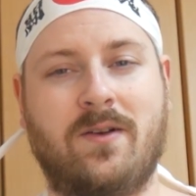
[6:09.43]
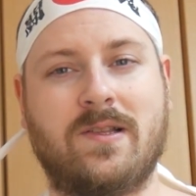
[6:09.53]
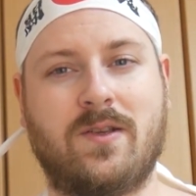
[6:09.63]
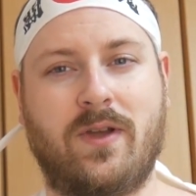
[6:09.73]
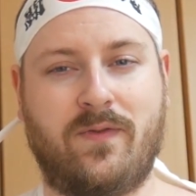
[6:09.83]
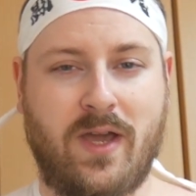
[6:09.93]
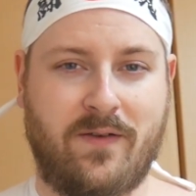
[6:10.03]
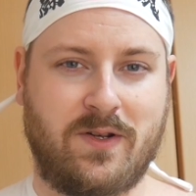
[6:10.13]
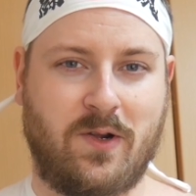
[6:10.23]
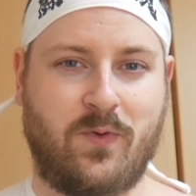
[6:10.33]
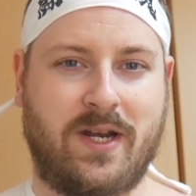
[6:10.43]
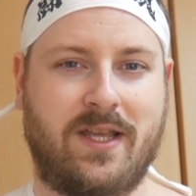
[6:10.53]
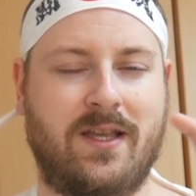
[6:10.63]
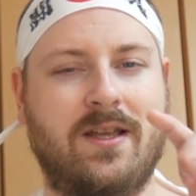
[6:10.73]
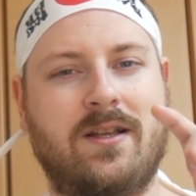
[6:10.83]
And also if you haven't
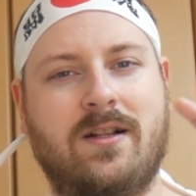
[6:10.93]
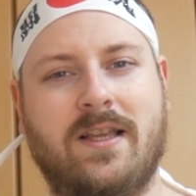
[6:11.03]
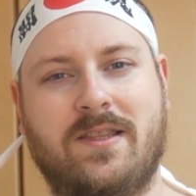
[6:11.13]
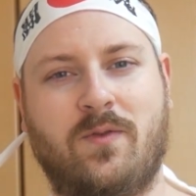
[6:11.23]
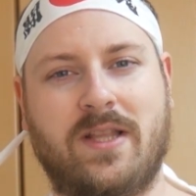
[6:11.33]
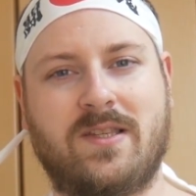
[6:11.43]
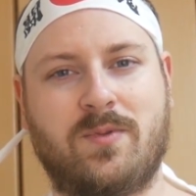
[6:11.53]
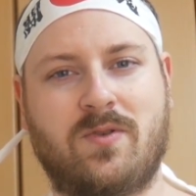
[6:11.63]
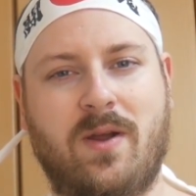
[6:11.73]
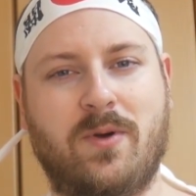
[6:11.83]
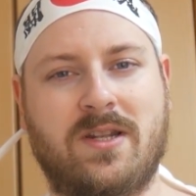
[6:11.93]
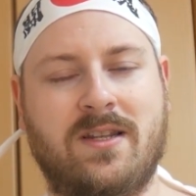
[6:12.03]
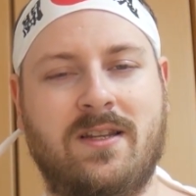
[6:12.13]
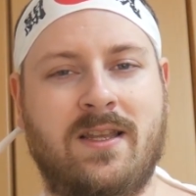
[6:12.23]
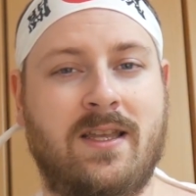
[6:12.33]
already, click the red subscribe
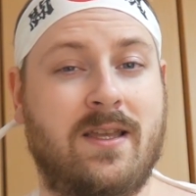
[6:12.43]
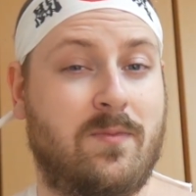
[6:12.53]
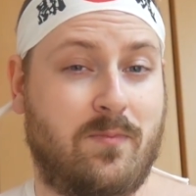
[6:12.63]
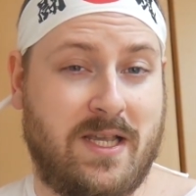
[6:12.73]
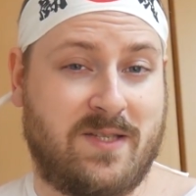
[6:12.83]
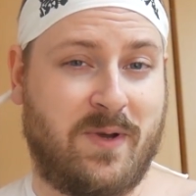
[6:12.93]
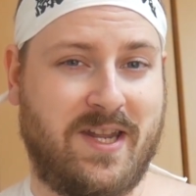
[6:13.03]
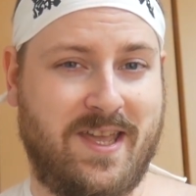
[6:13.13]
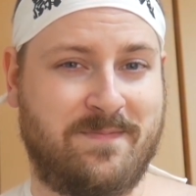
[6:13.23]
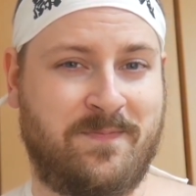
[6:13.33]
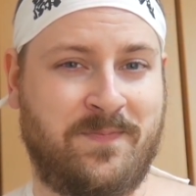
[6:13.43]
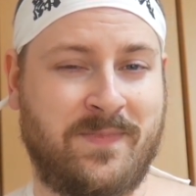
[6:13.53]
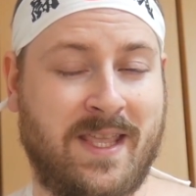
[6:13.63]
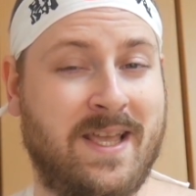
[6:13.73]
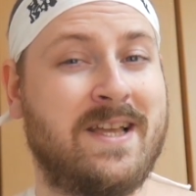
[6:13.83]
button, it makes my day.
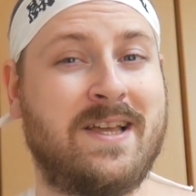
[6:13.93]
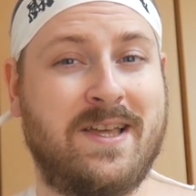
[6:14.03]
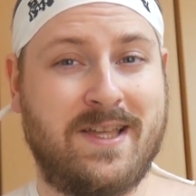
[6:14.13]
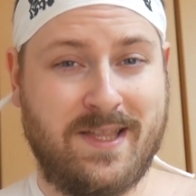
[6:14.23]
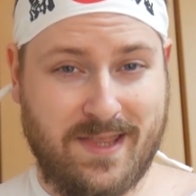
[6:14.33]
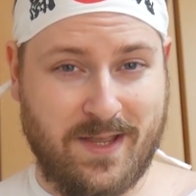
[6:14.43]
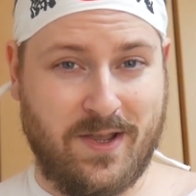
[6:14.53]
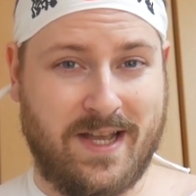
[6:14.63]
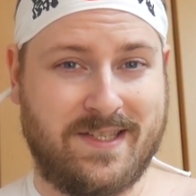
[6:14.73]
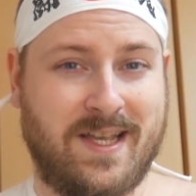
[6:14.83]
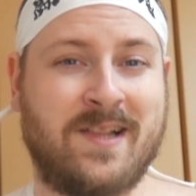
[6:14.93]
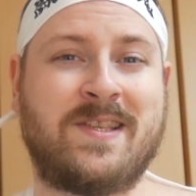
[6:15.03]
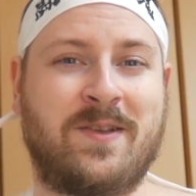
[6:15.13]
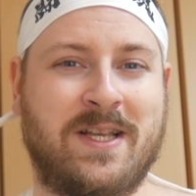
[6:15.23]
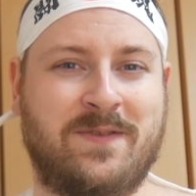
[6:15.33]
Thank you guys, I'll
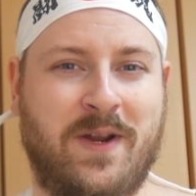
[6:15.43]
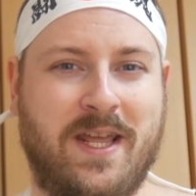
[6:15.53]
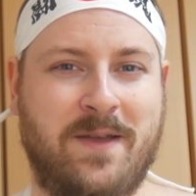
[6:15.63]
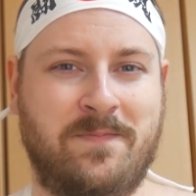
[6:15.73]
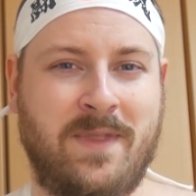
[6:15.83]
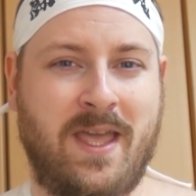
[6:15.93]
see you next Friday.